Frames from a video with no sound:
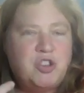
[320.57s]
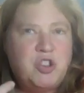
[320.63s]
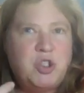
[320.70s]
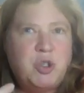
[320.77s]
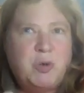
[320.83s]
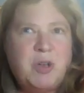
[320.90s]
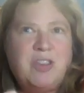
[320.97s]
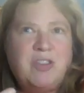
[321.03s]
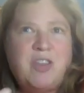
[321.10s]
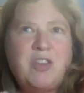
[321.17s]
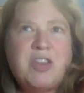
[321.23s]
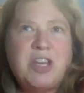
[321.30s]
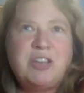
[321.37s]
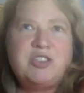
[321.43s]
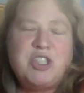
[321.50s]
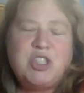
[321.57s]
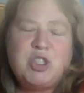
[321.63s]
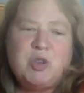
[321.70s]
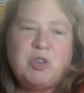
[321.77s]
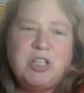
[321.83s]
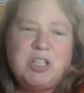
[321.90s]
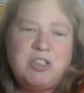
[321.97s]
Doing the things that
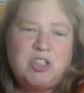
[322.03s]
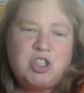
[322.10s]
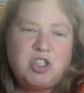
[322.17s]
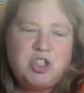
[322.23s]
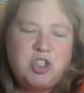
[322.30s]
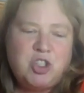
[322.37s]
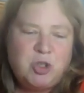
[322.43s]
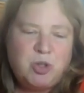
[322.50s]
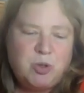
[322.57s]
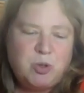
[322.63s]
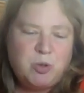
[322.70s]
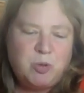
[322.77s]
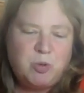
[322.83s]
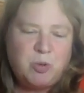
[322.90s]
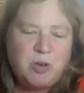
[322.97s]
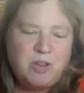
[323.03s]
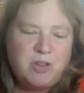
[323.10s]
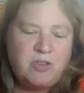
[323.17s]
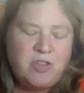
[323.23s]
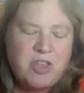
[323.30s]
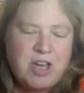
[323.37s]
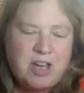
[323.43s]
you need to do
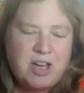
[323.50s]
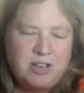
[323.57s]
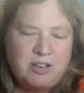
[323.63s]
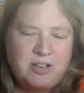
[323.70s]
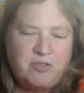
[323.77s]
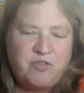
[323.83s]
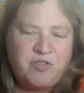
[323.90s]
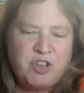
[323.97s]
that